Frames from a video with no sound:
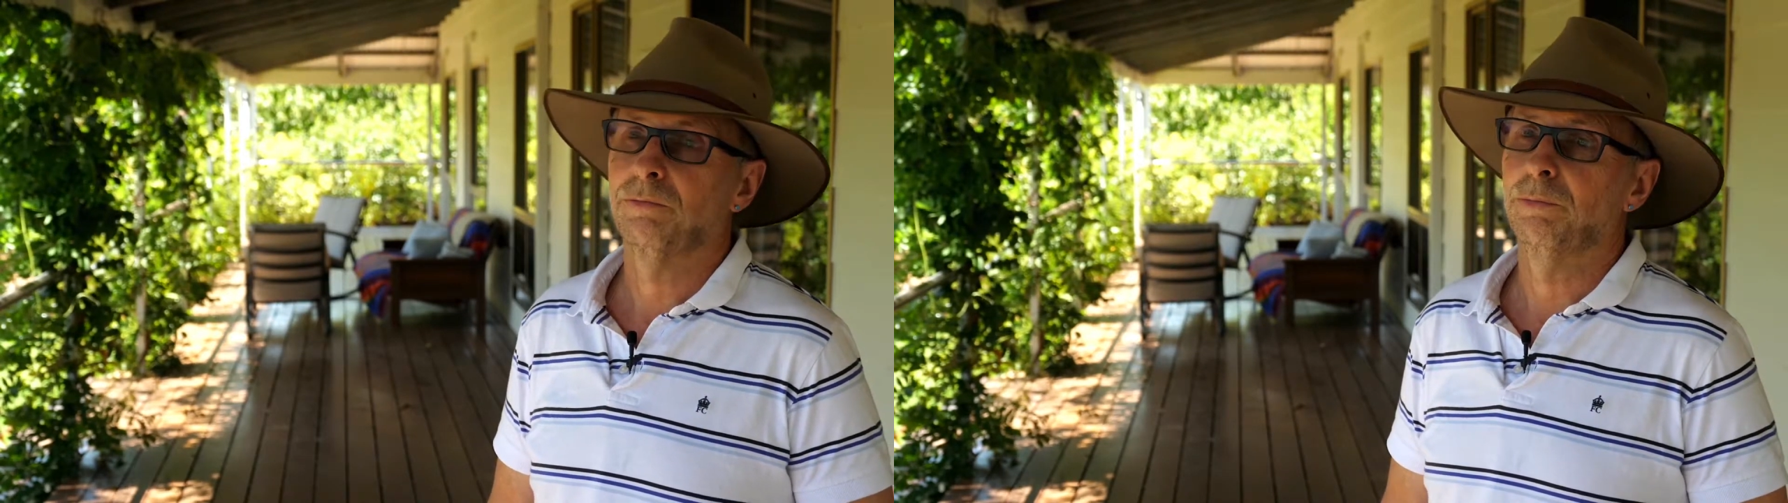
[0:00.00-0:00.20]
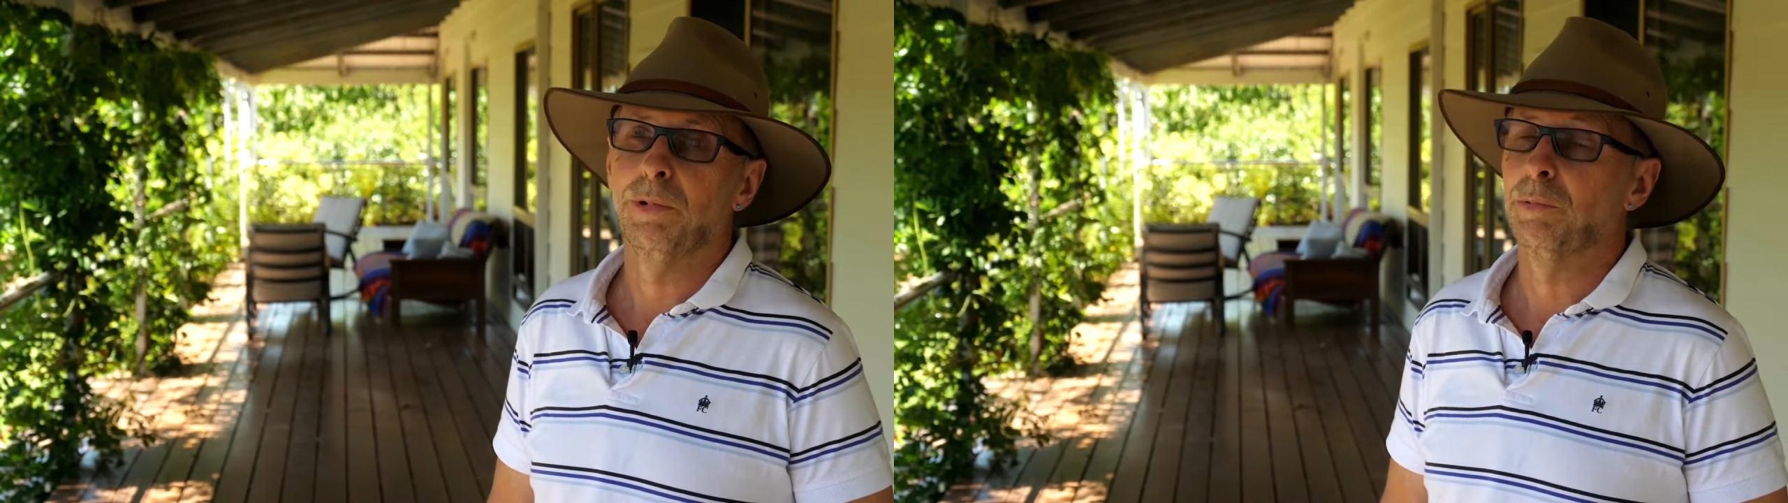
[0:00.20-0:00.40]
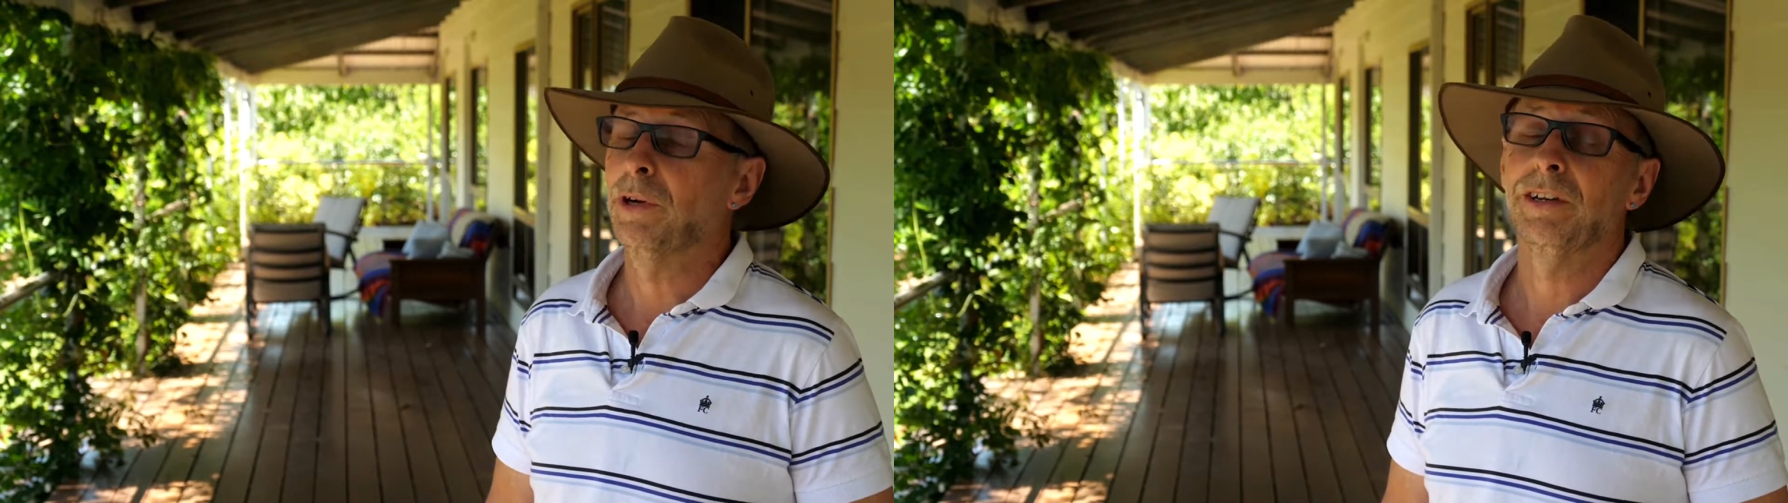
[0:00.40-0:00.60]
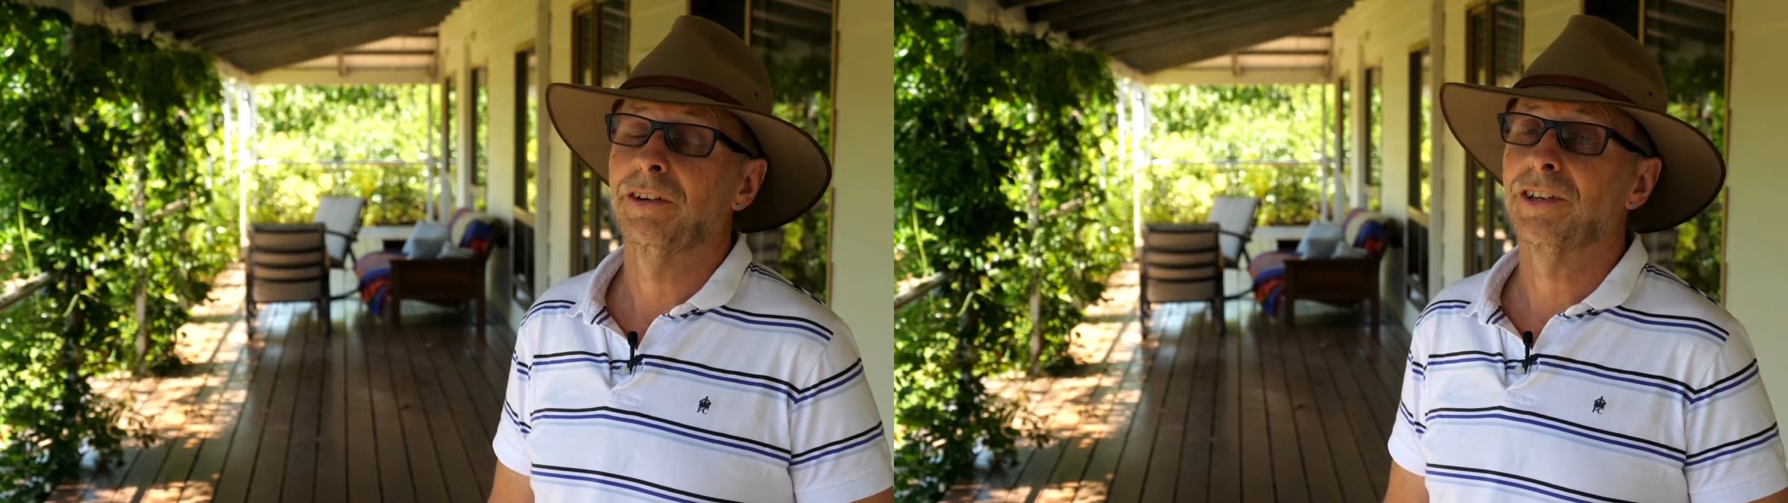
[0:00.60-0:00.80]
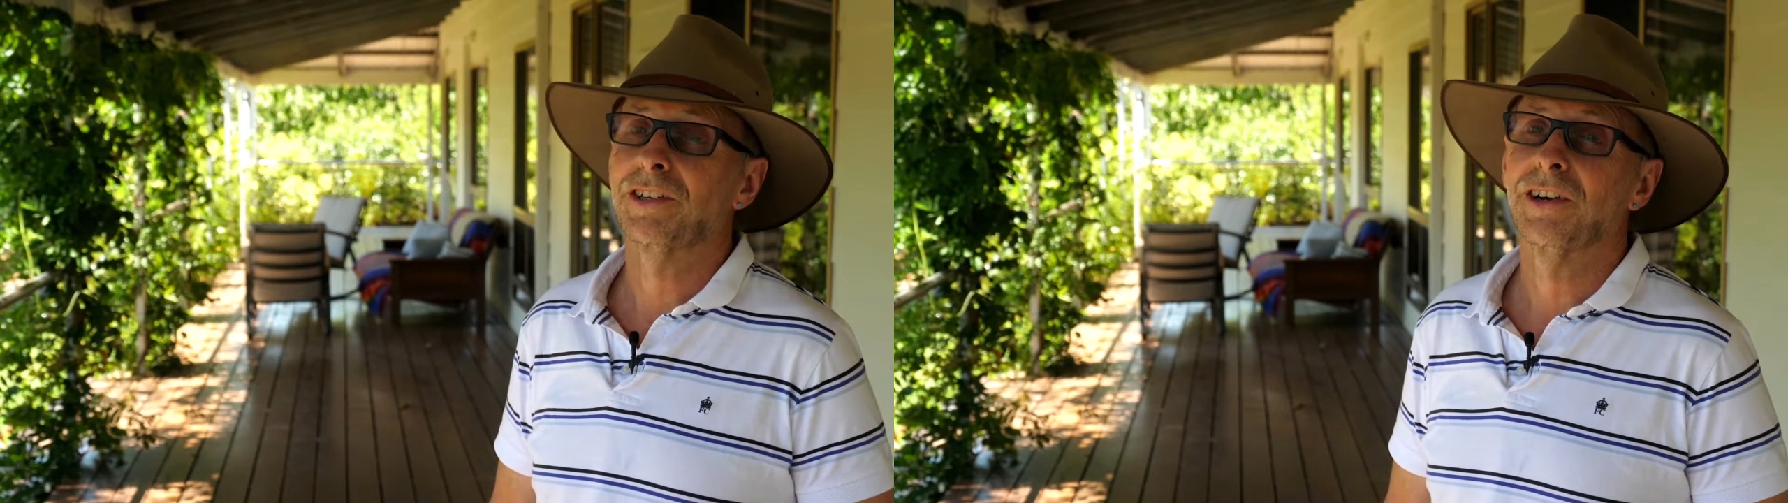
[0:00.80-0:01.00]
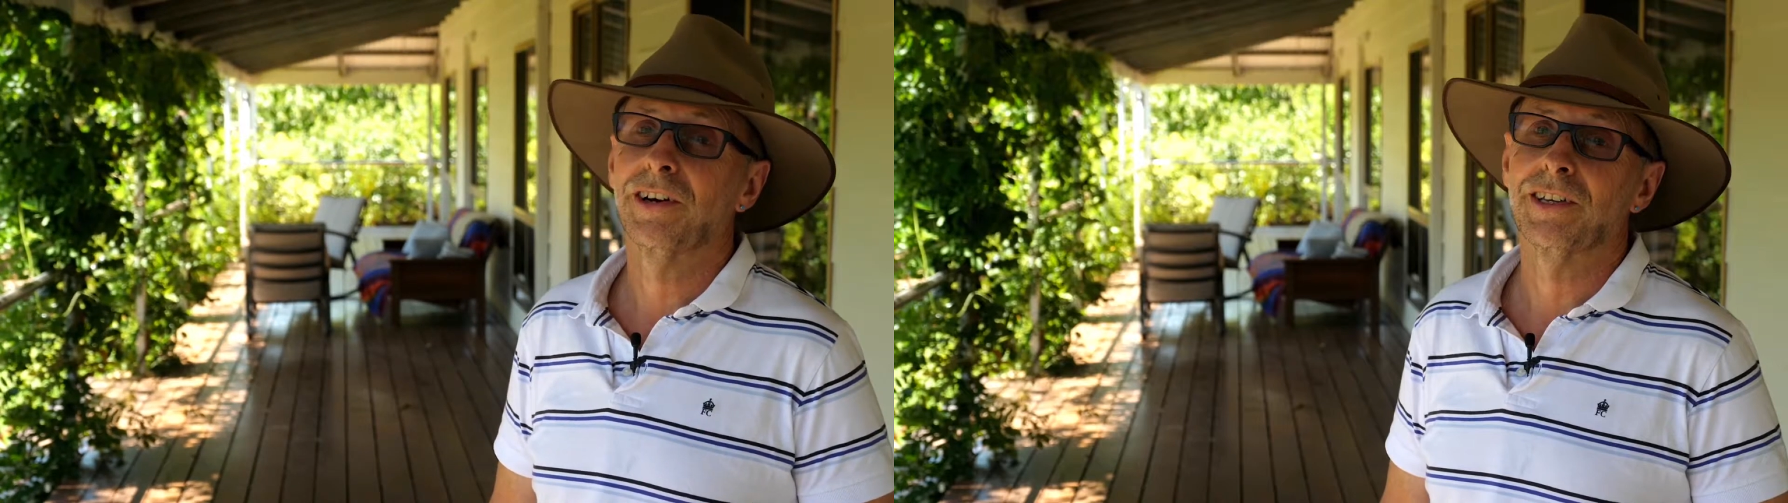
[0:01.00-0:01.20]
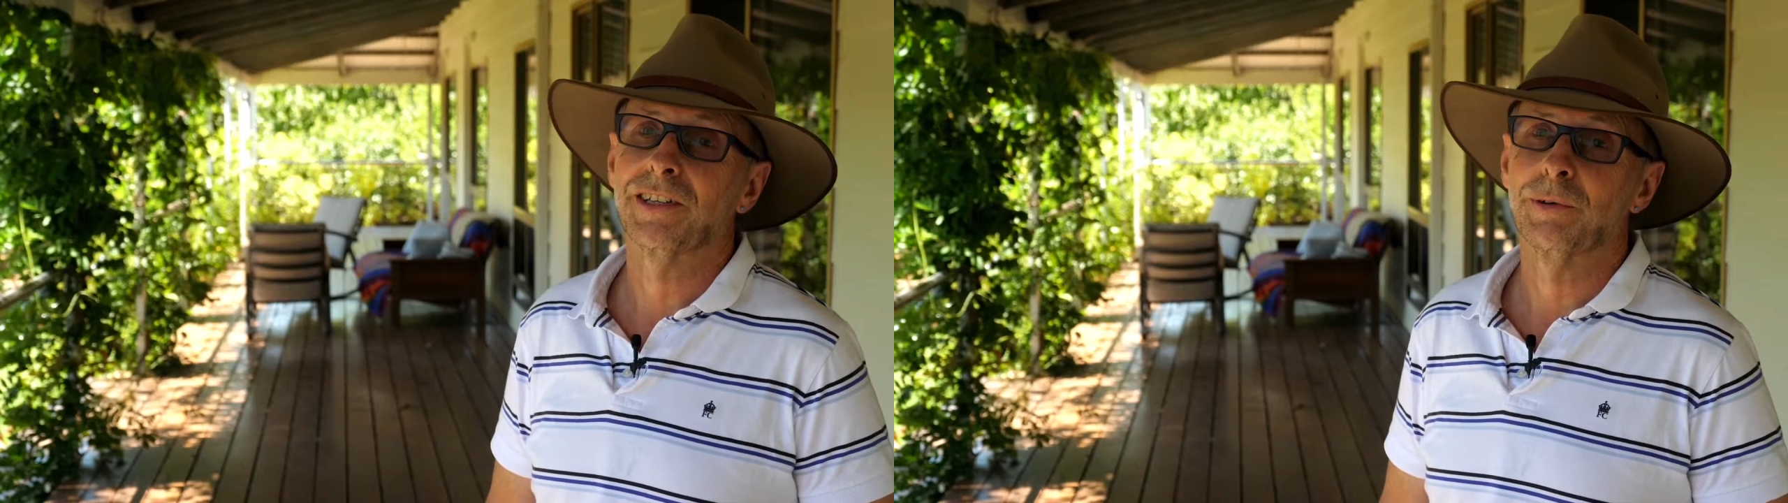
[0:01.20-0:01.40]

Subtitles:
really nice guys.